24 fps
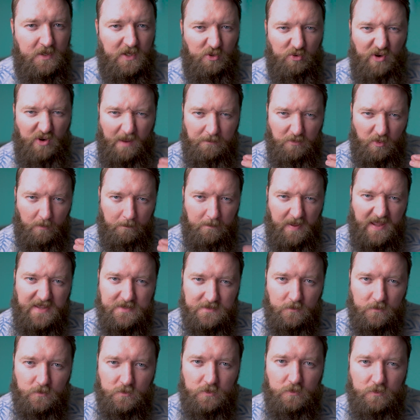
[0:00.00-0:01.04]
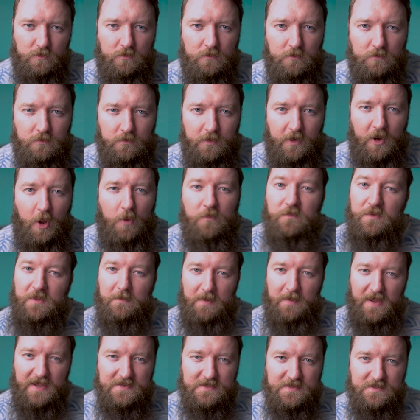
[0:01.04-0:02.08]
grab your pencil tool and hope for the
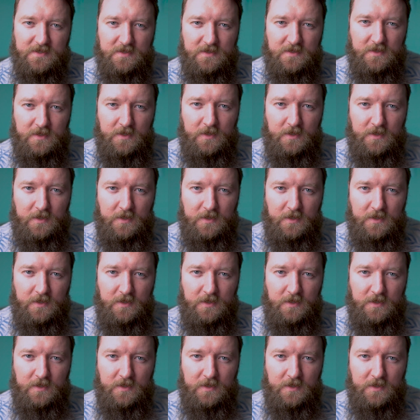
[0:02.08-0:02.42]
best?